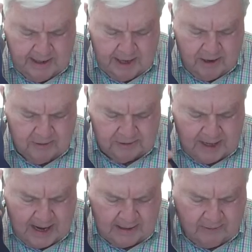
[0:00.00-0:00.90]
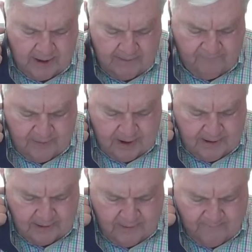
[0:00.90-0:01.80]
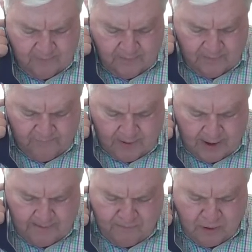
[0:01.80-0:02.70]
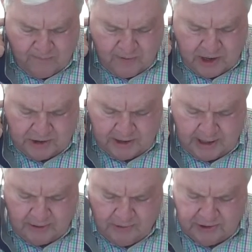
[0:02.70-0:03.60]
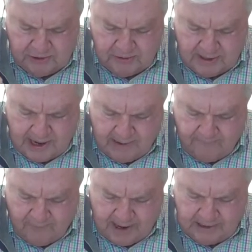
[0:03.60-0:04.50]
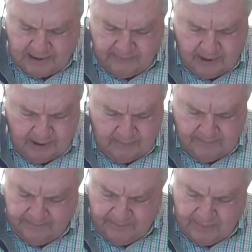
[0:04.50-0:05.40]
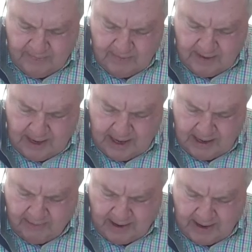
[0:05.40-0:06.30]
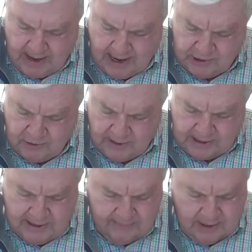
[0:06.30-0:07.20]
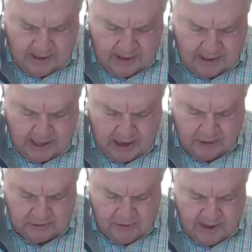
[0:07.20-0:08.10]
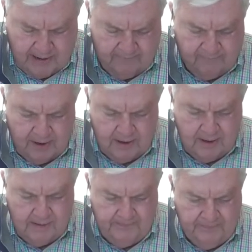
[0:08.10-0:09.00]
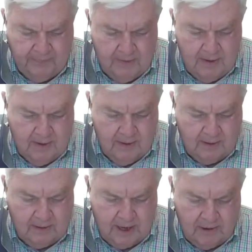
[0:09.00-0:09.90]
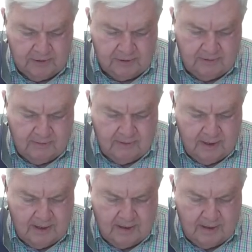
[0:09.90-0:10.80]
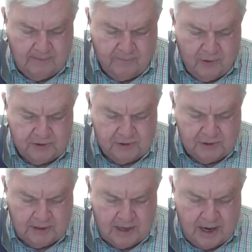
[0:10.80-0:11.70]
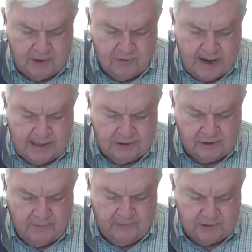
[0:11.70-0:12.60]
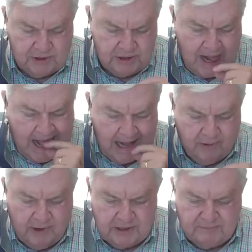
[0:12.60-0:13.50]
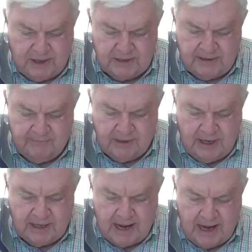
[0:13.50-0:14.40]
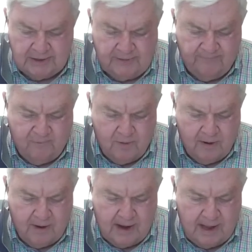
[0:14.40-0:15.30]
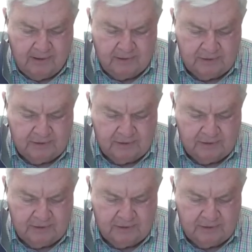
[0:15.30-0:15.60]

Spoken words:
CARES Act grant fund confirmed the following appropriation increase to account for activity, actual activity in the CARES grant fund. CARES purchase and contract services increased by $17,400.